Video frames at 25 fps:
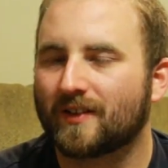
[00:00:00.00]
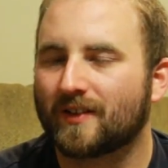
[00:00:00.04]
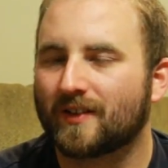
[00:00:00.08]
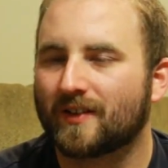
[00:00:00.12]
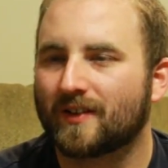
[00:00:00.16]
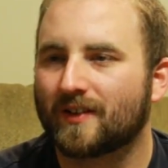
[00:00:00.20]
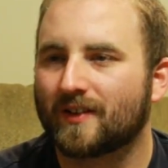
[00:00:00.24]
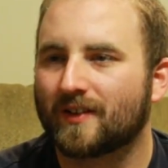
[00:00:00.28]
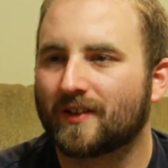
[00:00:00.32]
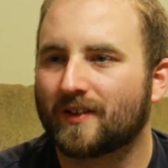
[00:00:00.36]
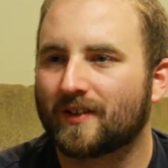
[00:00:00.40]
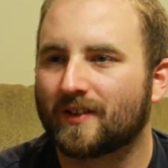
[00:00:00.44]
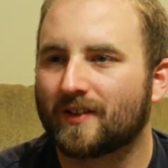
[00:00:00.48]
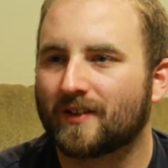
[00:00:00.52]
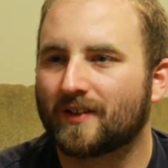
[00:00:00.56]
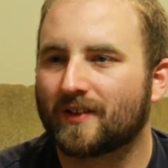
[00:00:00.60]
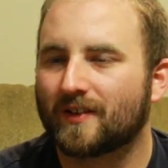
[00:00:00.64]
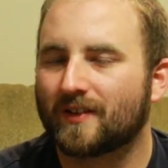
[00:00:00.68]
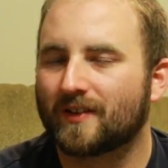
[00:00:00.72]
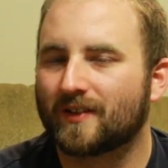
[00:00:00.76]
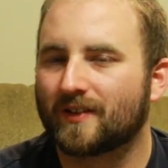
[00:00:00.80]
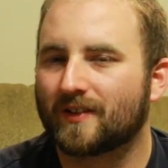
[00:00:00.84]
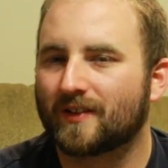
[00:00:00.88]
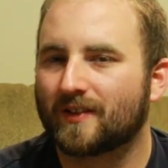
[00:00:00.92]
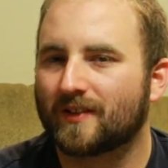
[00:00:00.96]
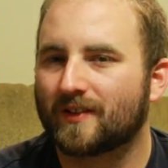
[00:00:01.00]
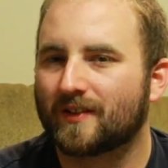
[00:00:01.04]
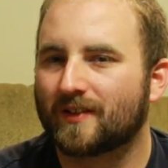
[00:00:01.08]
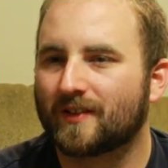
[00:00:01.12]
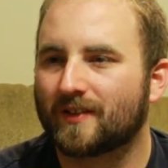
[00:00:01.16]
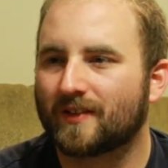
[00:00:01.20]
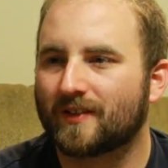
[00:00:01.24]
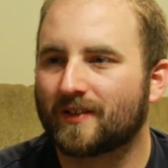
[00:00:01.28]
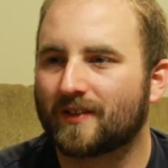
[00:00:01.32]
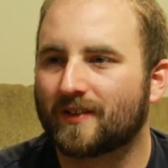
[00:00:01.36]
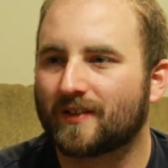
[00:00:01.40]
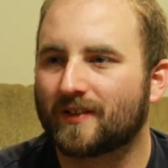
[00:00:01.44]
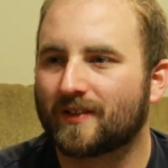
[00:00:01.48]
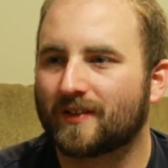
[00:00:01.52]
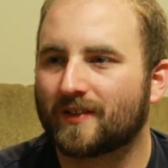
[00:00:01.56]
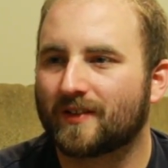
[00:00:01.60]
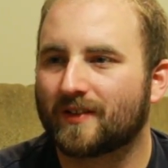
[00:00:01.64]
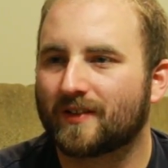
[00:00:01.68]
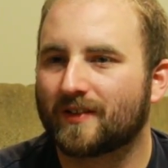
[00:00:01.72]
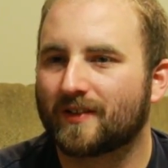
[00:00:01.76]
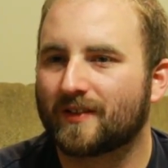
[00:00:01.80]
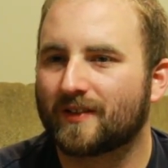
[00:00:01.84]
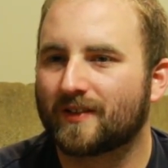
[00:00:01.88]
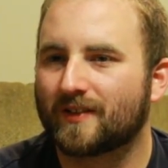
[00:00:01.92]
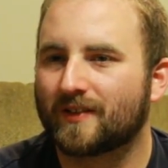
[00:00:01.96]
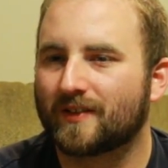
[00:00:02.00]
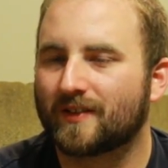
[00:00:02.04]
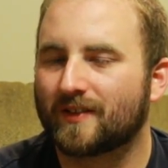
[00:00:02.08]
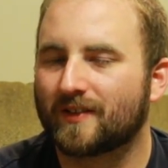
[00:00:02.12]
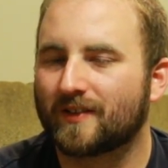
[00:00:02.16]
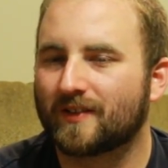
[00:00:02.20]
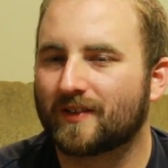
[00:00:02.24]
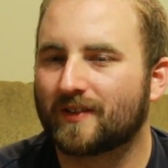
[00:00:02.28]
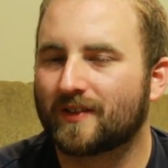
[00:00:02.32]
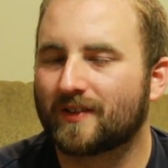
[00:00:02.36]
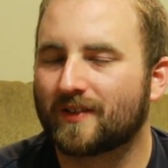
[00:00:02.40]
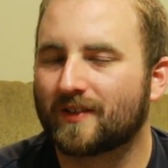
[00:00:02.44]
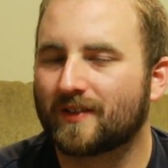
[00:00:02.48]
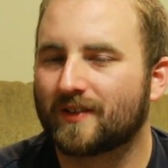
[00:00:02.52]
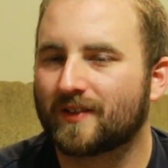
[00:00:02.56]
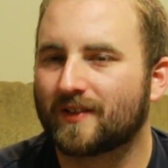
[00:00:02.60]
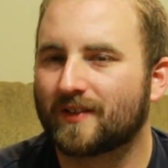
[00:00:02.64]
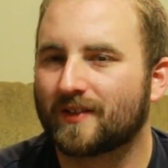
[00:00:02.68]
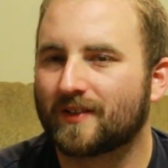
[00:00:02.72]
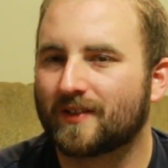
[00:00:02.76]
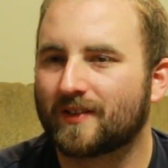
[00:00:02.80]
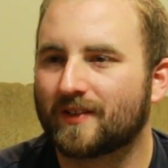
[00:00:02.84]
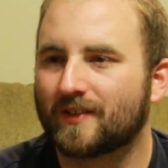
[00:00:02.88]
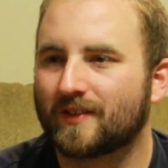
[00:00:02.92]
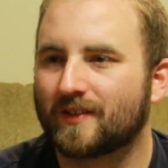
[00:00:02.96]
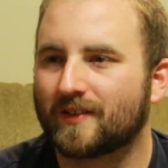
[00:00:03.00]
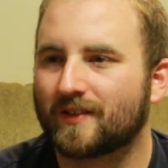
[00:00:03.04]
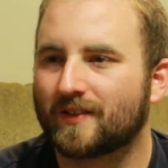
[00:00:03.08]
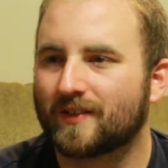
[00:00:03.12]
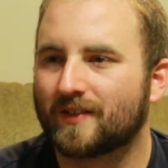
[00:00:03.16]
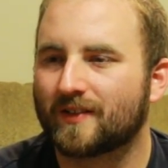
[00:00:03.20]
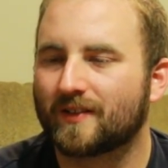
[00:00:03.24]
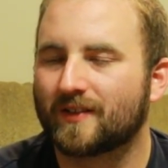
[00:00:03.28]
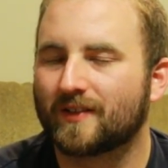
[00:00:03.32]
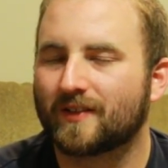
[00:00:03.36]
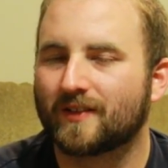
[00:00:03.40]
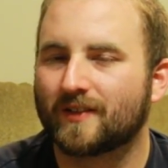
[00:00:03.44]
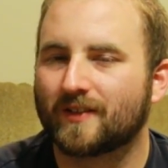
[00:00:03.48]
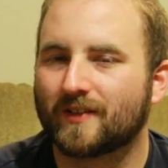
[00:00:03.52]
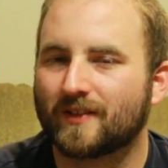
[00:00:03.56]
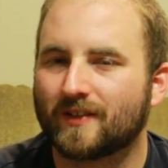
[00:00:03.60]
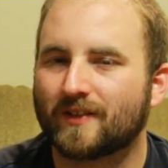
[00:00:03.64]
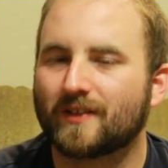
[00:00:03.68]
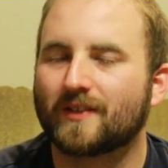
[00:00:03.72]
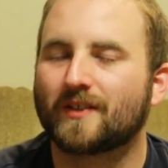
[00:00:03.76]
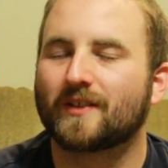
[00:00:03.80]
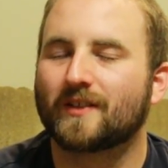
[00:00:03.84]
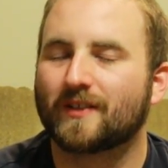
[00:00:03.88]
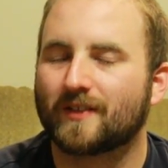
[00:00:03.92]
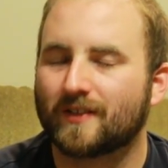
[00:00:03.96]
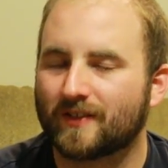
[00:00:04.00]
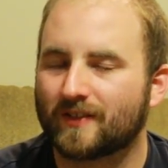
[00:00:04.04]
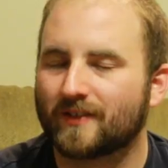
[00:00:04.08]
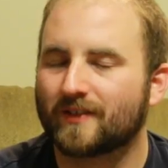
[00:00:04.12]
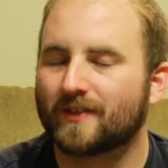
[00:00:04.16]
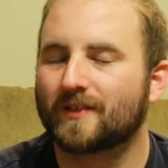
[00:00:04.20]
This person isn't speaking.